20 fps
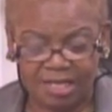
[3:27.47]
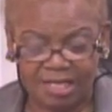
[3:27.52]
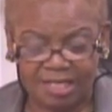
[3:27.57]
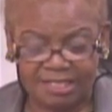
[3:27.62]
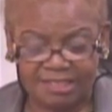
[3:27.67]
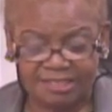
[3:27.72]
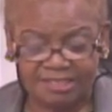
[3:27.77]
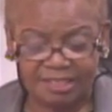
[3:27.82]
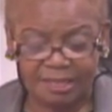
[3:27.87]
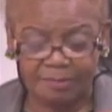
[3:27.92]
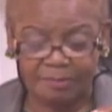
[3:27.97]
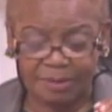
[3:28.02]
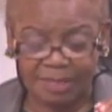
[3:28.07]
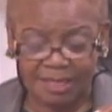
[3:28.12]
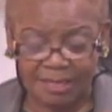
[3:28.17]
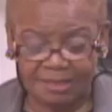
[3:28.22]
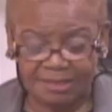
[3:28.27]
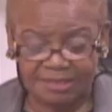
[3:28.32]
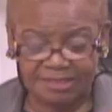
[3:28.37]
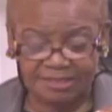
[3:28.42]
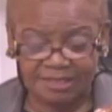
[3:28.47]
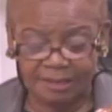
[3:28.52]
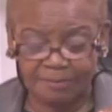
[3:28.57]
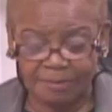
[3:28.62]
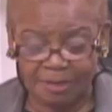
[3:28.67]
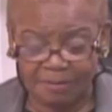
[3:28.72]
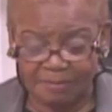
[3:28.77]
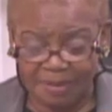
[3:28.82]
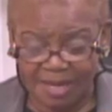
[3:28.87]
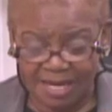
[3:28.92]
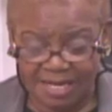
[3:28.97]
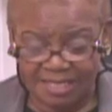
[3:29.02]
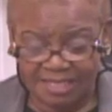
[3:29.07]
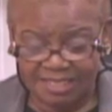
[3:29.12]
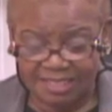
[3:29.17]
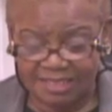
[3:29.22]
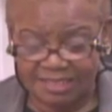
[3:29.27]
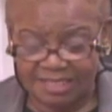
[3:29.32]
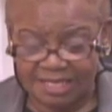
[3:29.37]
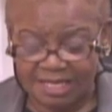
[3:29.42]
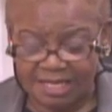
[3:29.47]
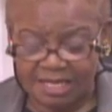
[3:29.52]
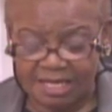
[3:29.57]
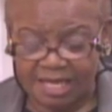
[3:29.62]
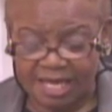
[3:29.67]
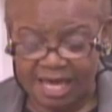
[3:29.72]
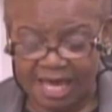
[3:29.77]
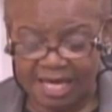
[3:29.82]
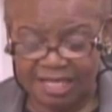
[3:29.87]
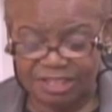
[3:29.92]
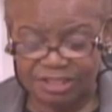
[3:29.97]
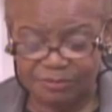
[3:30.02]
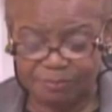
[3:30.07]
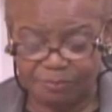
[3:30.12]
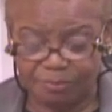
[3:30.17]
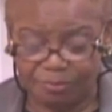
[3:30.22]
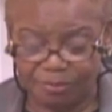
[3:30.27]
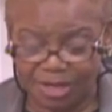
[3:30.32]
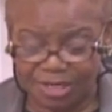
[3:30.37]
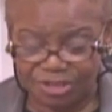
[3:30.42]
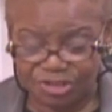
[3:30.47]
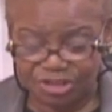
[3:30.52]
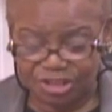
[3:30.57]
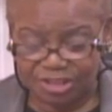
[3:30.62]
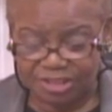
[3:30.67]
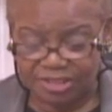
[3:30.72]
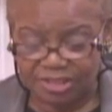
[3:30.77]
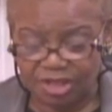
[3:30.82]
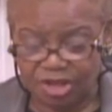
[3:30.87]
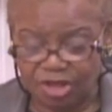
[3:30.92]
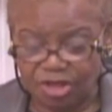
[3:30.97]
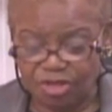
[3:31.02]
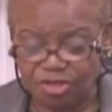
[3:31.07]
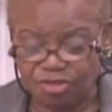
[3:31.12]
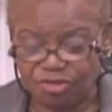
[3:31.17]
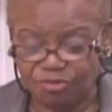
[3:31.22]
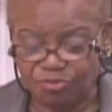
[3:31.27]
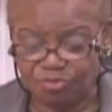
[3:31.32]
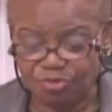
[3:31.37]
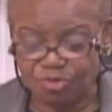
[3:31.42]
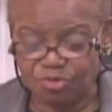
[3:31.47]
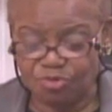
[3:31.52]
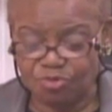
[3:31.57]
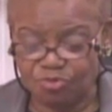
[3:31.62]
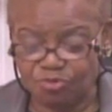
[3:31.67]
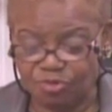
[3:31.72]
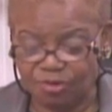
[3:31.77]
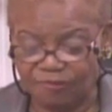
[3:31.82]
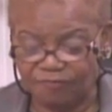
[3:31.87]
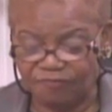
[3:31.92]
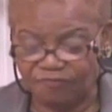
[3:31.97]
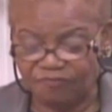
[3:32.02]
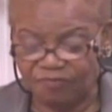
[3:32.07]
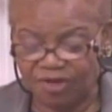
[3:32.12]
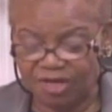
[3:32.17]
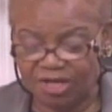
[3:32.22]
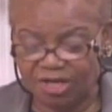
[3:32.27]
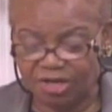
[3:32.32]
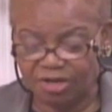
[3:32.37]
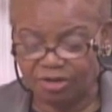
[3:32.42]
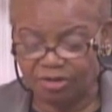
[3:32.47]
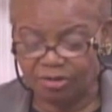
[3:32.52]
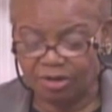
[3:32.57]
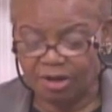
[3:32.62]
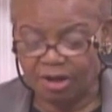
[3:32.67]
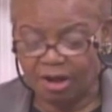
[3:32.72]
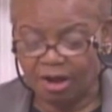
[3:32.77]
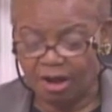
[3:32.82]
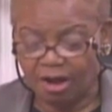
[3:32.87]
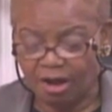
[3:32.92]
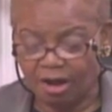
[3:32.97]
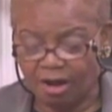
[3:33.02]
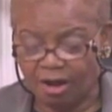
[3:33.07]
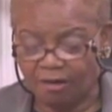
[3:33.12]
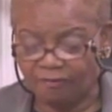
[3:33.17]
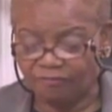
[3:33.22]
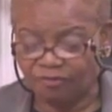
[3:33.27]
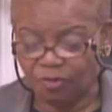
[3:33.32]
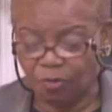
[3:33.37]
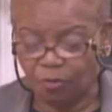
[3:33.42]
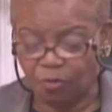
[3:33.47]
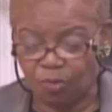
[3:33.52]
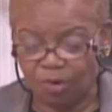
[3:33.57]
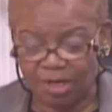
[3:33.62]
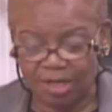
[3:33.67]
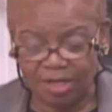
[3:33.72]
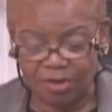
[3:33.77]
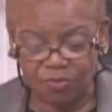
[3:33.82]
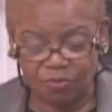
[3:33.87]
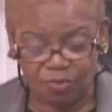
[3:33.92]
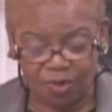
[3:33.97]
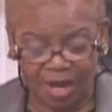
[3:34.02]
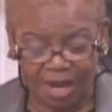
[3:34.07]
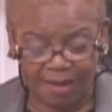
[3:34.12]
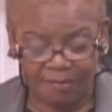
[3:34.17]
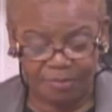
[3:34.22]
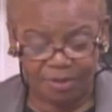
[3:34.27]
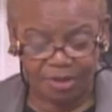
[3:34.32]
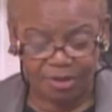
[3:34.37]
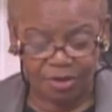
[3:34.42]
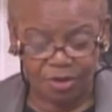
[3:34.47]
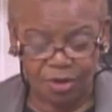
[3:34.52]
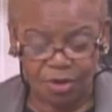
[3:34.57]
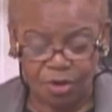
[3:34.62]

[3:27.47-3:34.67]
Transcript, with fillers: sublim sublimated expression through the figure of the Willie Rabbit,